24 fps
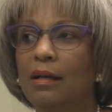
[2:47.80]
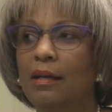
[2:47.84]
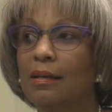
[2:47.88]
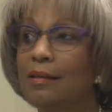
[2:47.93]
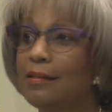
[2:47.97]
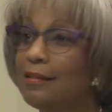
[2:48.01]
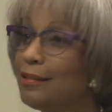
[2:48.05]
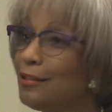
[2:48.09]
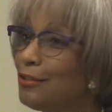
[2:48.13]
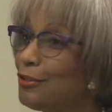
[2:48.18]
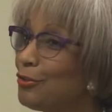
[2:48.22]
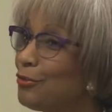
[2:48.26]

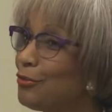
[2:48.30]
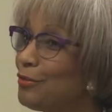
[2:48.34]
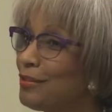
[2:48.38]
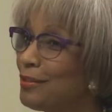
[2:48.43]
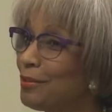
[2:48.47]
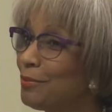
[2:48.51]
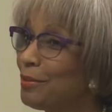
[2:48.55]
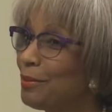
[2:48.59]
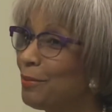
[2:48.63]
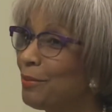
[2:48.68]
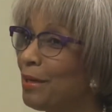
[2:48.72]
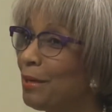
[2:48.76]
continues
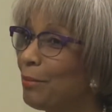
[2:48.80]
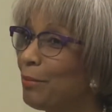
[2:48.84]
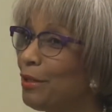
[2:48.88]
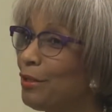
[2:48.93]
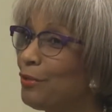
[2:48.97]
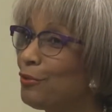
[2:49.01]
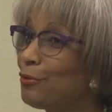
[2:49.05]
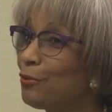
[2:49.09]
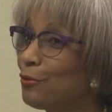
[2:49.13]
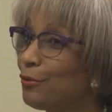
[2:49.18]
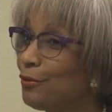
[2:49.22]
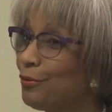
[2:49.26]
to be my
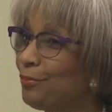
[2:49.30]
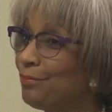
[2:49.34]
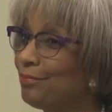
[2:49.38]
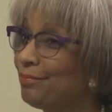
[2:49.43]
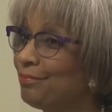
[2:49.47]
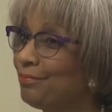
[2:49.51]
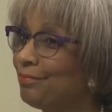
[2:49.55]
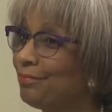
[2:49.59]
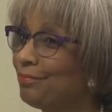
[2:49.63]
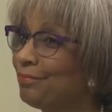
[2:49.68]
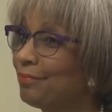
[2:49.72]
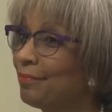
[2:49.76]
mentor,
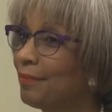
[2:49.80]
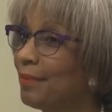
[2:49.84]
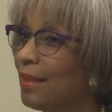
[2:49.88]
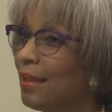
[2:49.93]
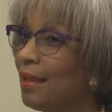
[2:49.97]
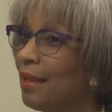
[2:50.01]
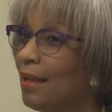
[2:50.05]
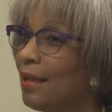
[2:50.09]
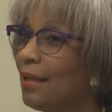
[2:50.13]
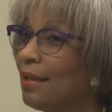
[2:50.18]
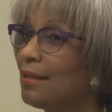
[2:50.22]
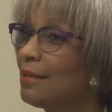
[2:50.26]

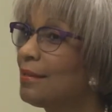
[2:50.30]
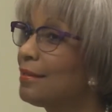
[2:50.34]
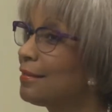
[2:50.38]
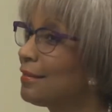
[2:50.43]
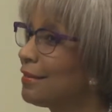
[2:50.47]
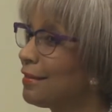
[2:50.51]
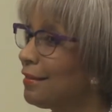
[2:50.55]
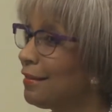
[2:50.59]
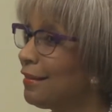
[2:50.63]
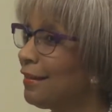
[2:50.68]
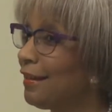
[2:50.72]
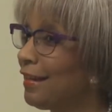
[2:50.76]

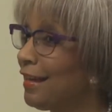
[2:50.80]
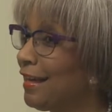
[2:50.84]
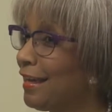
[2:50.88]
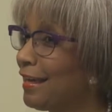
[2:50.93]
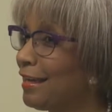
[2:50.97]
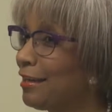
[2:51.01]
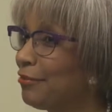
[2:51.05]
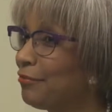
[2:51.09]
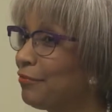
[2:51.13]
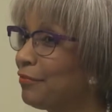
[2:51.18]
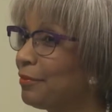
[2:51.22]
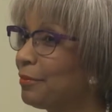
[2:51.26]
still
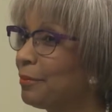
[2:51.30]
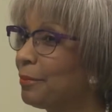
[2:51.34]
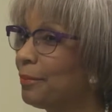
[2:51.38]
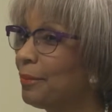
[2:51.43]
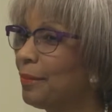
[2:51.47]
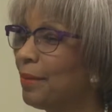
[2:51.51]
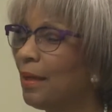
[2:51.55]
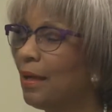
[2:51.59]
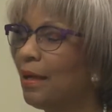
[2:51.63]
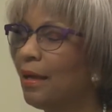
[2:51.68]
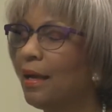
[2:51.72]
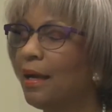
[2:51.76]
alive,
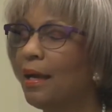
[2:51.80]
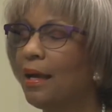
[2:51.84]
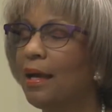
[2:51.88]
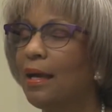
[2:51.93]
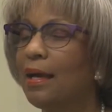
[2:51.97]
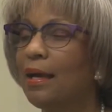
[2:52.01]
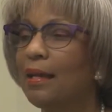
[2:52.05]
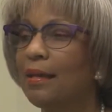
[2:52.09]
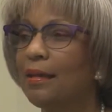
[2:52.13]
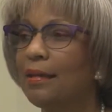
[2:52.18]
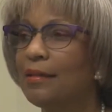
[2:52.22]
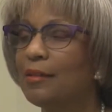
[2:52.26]

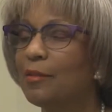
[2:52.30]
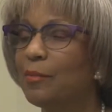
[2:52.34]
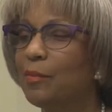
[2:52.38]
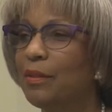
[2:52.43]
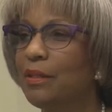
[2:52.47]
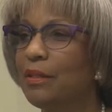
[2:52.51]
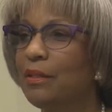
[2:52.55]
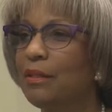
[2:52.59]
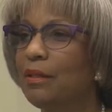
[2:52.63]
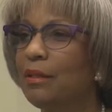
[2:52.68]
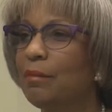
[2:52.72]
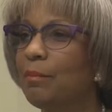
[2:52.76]
and has
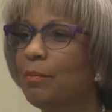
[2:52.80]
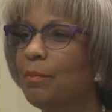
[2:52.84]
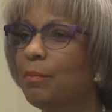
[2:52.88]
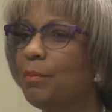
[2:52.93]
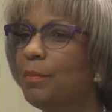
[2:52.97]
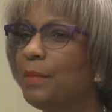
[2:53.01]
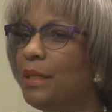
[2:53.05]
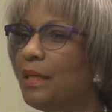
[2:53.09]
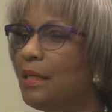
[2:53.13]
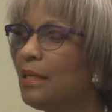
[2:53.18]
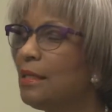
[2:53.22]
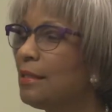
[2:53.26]
been an
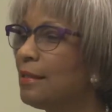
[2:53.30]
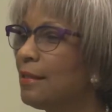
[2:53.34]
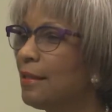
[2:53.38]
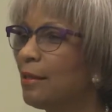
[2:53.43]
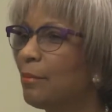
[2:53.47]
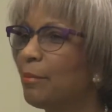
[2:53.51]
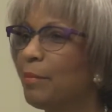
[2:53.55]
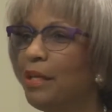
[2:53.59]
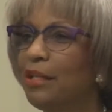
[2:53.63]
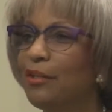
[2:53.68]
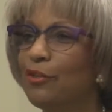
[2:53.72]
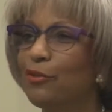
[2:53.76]

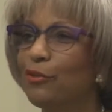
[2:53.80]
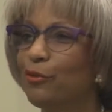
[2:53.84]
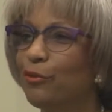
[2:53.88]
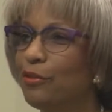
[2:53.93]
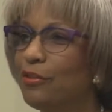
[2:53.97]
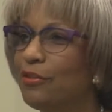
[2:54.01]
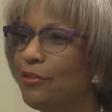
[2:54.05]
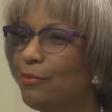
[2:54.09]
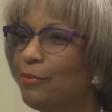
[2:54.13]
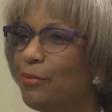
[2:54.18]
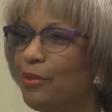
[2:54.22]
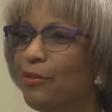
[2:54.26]
amazing mentor
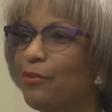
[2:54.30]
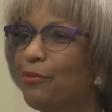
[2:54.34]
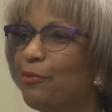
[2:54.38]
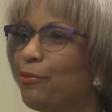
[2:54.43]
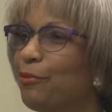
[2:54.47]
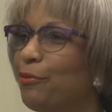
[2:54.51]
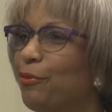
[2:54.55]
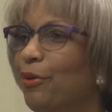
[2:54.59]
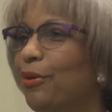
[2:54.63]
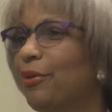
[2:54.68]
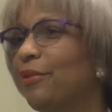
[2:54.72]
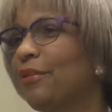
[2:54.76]
to me
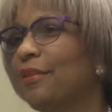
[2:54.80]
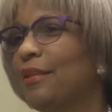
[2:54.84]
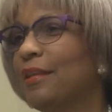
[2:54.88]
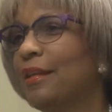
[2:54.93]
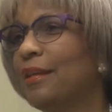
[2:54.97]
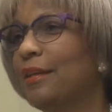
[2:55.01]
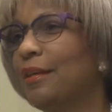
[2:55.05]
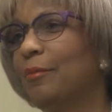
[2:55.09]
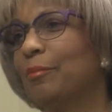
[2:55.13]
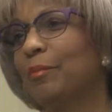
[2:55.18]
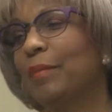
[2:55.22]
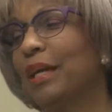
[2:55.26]
throughout
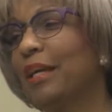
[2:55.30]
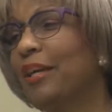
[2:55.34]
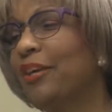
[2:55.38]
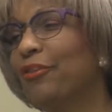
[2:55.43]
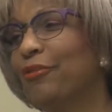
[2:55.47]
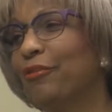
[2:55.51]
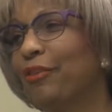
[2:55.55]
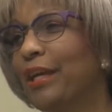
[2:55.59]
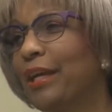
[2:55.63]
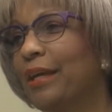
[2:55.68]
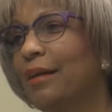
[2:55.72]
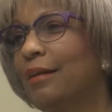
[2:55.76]
my
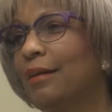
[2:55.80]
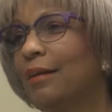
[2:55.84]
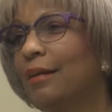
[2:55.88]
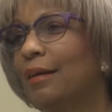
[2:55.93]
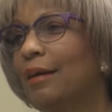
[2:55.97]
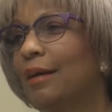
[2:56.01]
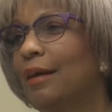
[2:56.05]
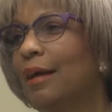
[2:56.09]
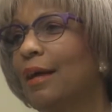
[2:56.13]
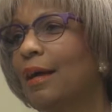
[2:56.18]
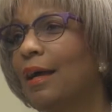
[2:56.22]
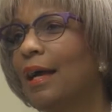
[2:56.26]
career.
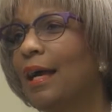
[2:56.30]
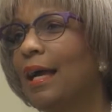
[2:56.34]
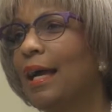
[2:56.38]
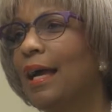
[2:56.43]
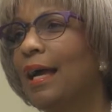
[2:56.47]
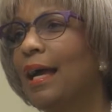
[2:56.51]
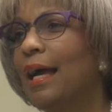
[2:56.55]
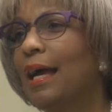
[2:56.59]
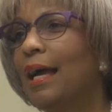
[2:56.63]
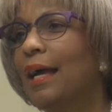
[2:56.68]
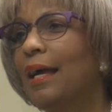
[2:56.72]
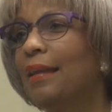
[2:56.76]

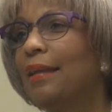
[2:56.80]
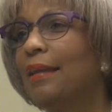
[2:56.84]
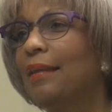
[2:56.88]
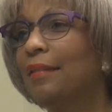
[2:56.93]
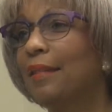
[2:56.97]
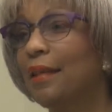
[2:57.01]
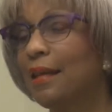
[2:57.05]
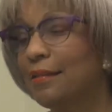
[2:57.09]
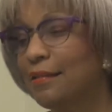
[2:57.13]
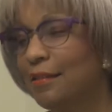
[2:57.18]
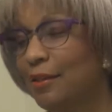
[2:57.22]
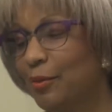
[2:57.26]
And
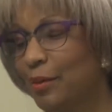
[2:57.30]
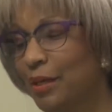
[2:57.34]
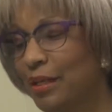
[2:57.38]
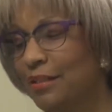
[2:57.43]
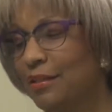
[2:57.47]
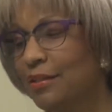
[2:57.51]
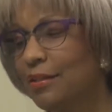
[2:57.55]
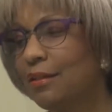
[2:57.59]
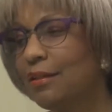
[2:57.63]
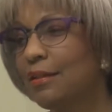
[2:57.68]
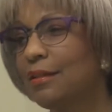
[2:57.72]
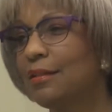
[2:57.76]
that's how I
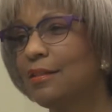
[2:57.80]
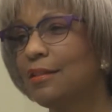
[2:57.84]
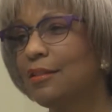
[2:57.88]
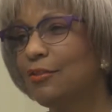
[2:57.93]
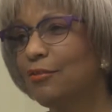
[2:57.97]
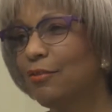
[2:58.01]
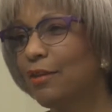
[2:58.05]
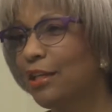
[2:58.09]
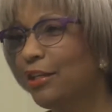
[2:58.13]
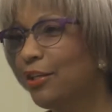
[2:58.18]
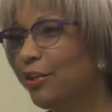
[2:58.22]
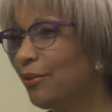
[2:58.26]
started
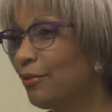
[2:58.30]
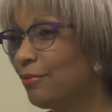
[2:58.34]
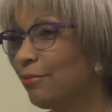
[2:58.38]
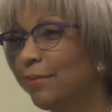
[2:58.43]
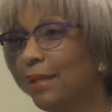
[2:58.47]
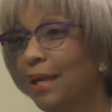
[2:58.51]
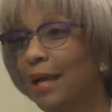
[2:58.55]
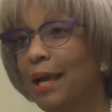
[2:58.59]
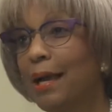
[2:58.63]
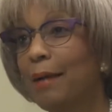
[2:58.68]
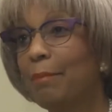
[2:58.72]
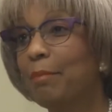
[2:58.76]
in radio,
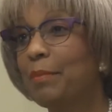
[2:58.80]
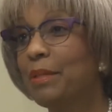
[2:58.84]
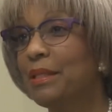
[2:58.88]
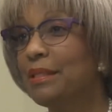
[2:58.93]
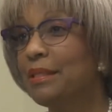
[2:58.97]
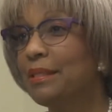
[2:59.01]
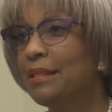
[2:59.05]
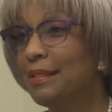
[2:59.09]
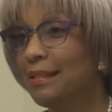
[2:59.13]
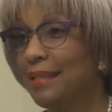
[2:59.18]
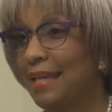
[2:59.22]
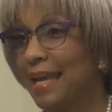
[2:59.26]

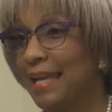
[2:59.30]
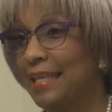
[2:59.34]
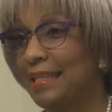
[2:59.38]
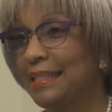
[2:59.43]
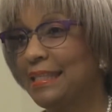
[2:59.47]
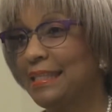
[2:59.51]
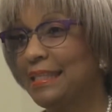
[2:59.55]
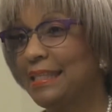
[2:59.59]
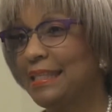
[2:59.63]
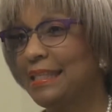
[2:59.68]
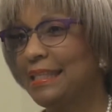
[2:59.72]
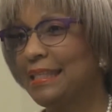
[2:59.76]

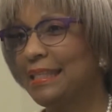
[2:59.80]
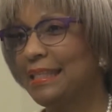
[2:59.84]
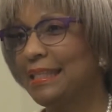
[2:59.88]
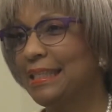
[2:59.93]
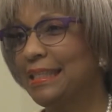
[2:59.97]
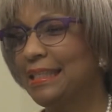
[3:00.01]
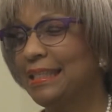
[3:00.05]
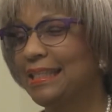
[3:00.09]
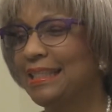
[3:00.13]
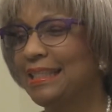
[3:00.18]
happenstance.